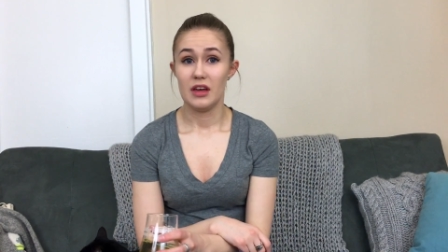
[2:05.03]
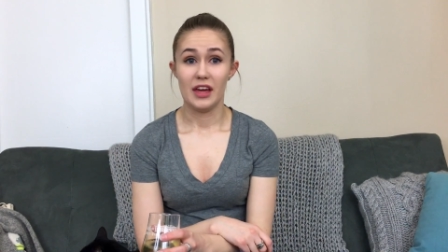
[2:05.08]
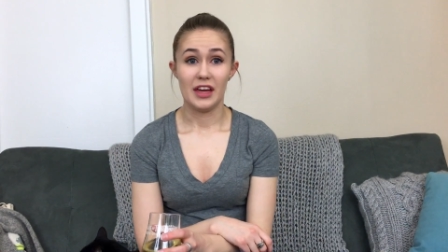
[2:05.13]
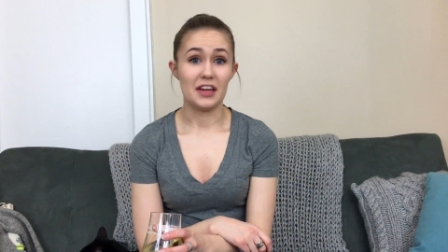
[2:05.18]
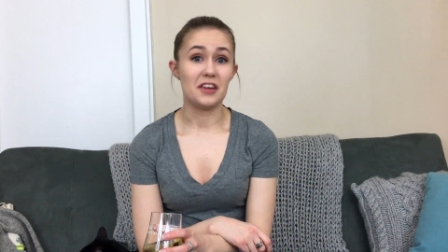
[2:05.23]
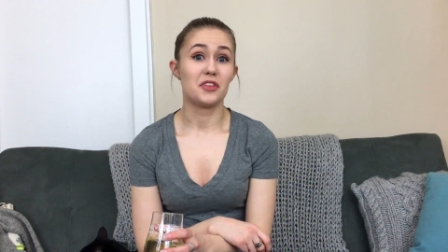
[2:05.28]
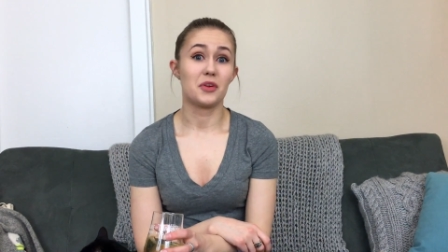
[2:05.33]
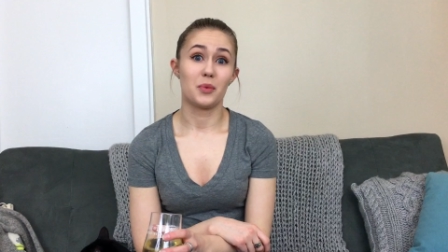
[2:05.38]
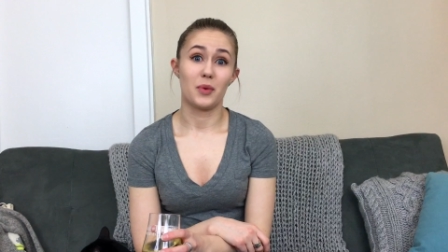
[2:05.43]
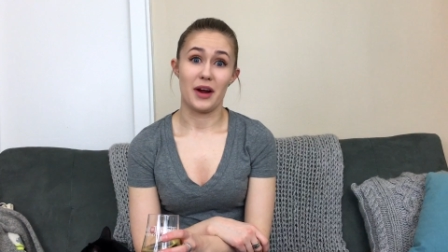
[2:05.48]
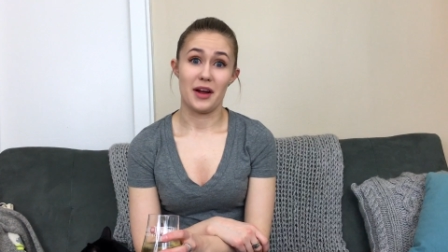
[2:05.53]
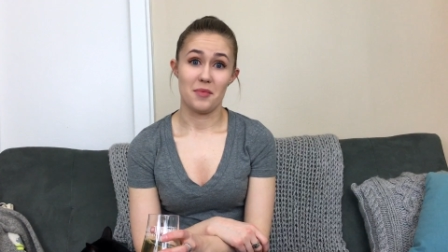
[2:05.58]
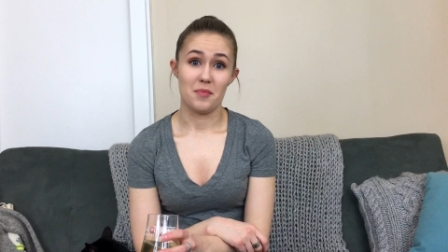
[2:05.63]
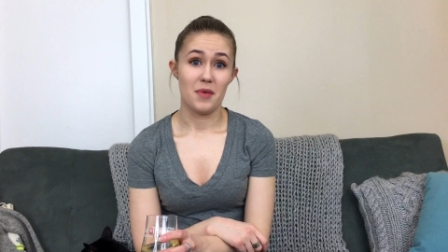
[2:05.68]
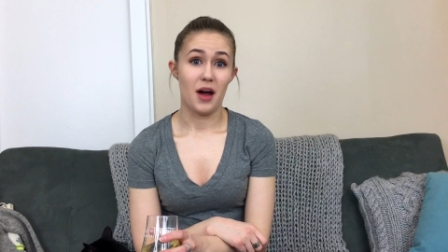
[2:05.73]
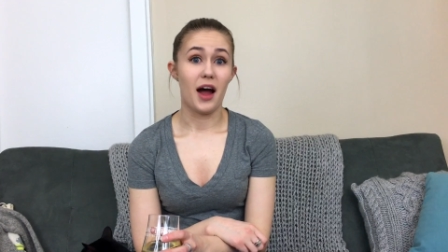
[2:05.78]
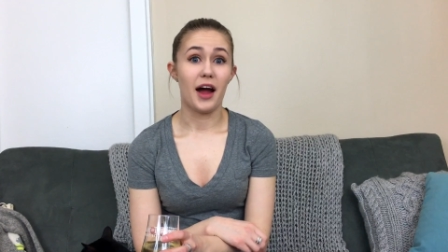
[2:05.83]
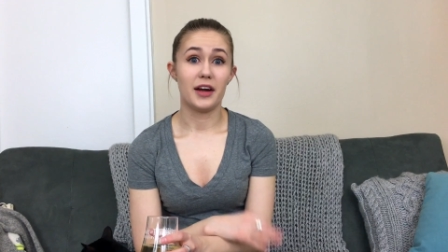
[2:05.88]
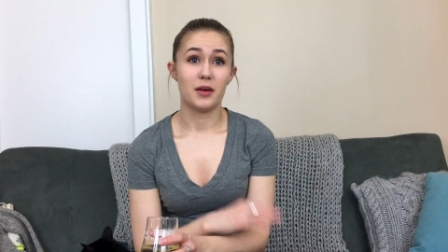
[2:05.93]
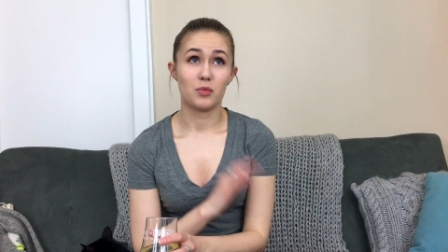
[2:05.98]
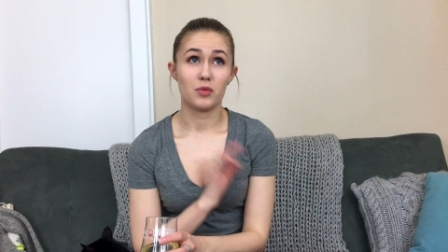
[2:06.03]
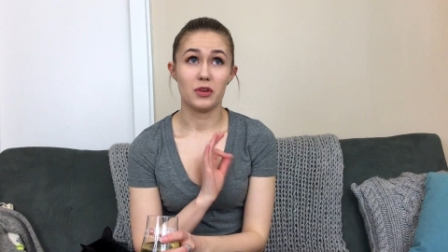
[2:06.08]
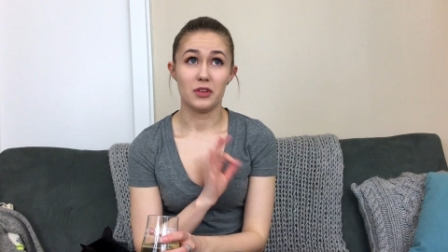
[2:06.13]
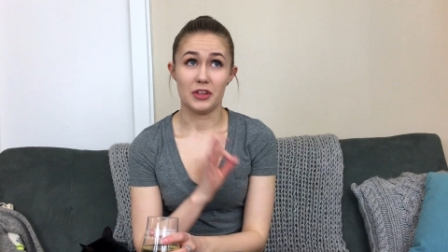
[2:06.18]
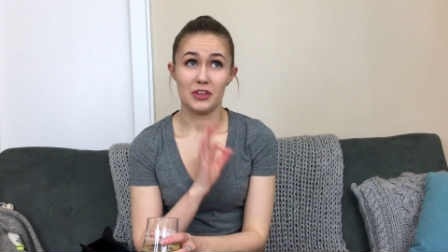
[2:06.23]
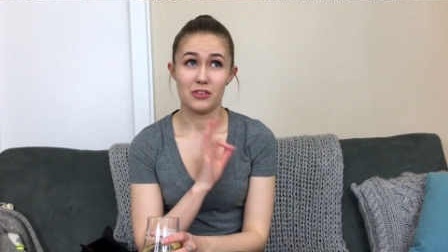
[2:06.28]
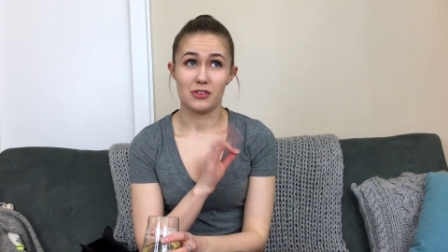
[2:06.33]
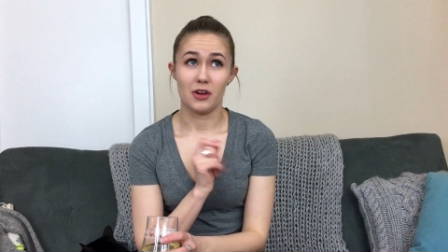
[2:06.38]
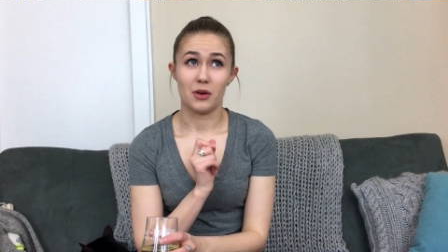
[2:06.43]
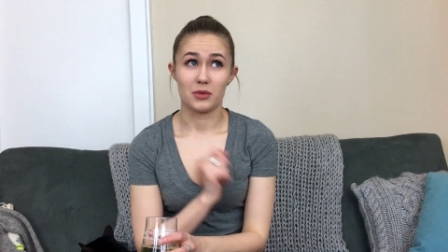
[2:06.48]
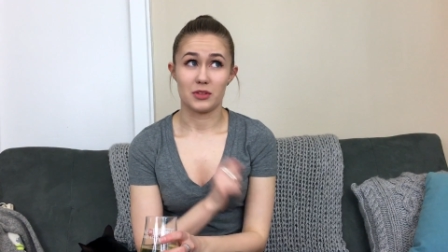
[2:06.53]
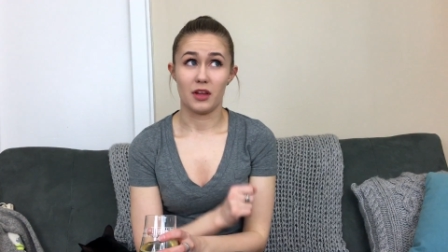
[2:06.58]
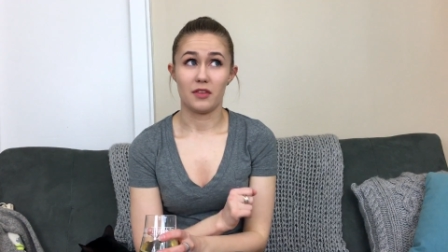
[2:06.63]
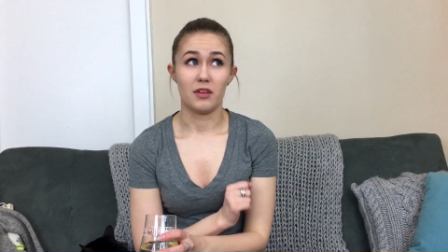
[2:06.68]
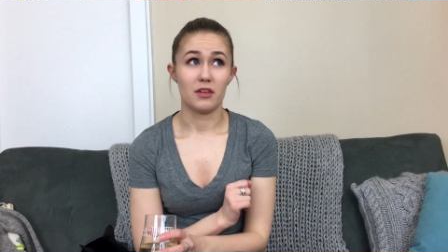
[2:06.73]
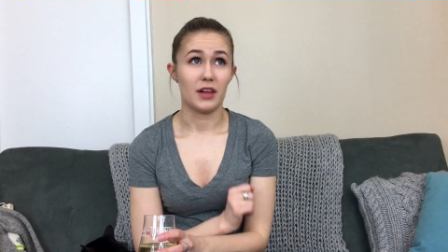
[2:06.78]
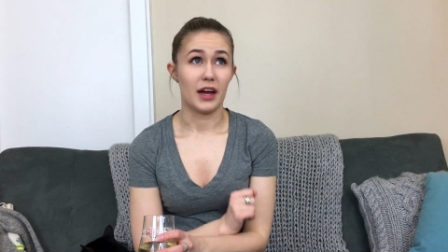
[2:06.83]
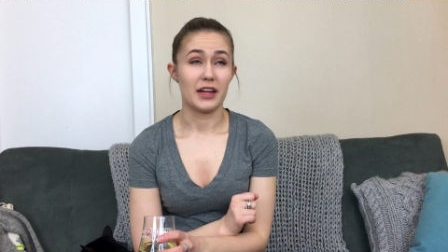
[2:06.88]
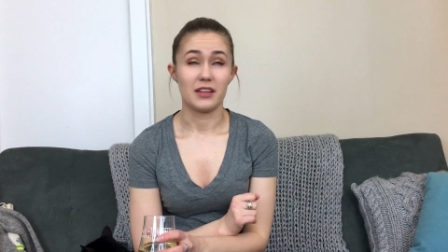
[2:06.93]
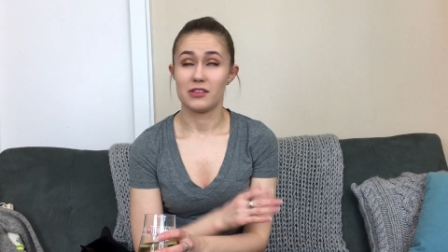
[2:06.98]
Either way, I am really stoked on the
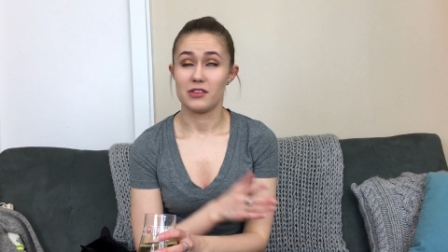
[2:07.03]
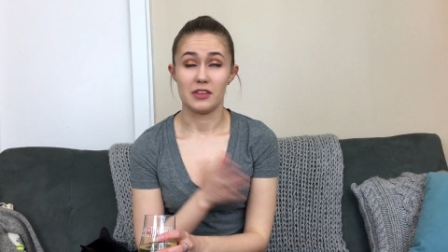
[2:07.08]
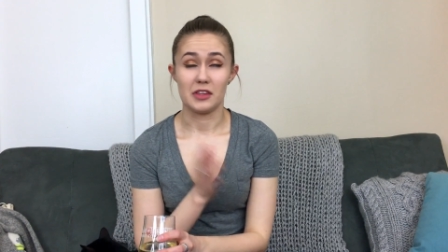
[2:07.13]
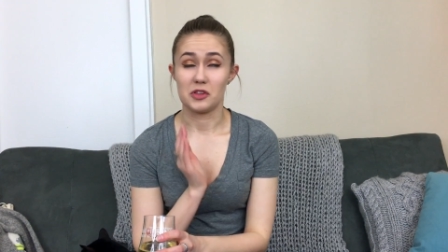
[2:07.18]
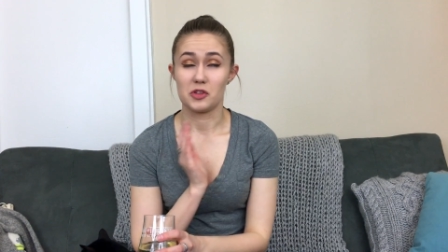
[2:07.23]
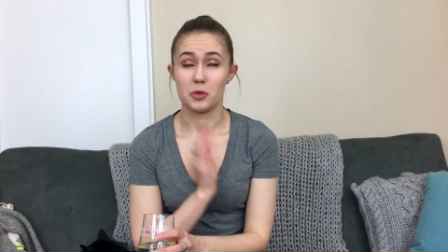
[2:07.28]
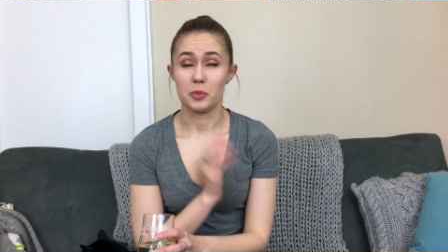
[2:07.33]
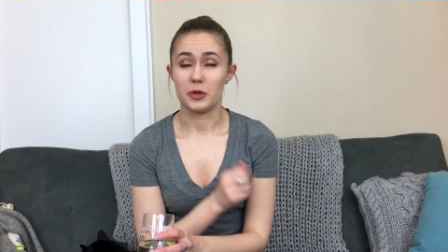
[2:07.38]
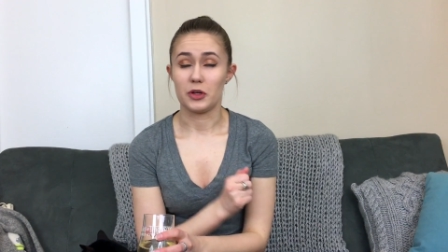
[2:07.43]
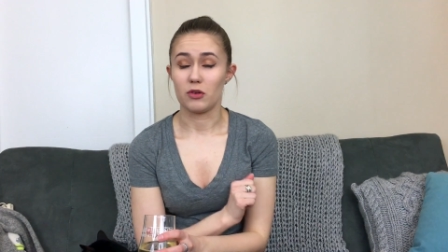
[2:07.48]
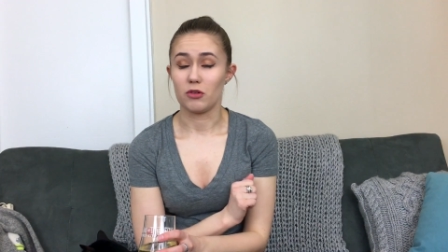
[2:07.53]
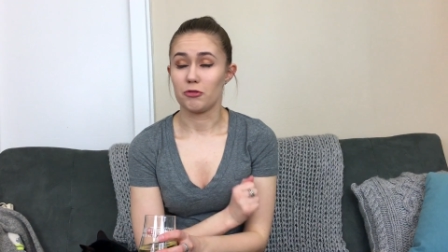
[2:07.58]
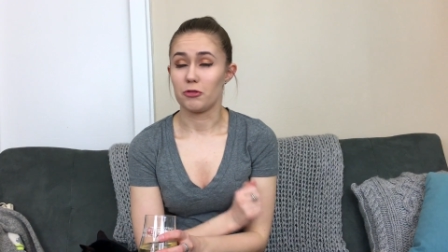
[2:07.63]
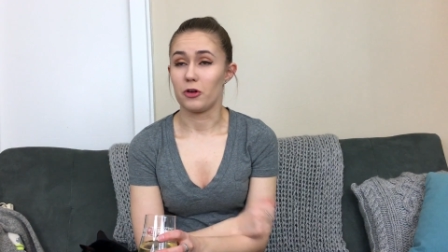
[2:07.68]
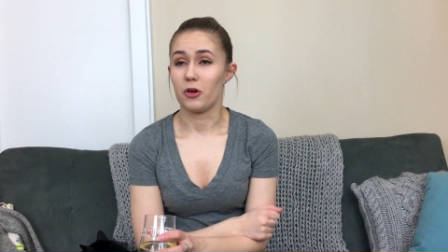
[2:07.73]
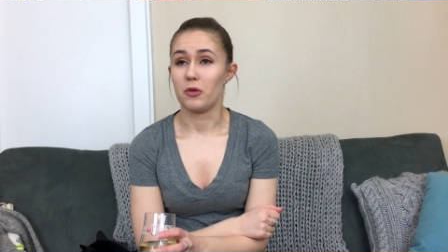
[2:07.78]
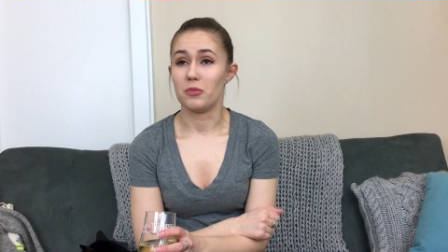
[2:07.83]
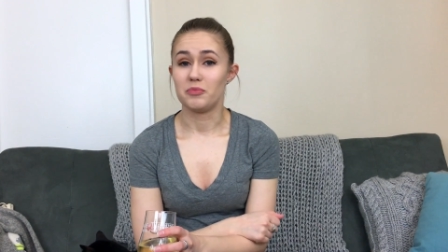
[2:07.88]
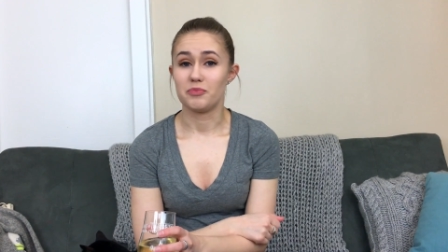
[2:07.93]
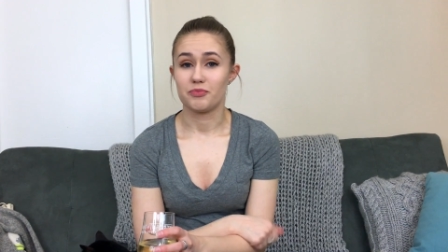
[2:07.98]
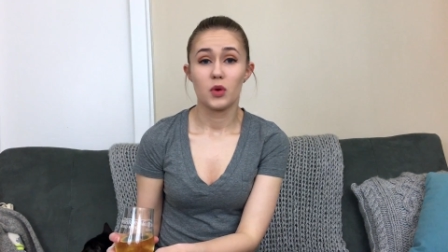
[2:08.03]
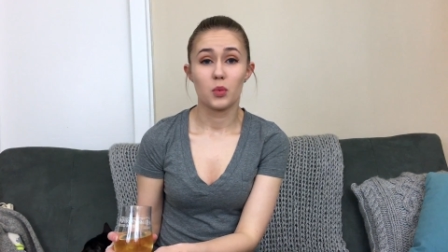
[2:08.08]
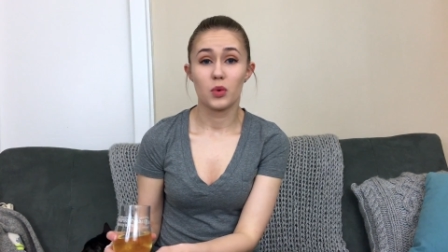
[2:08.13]
lights. These are beautiful.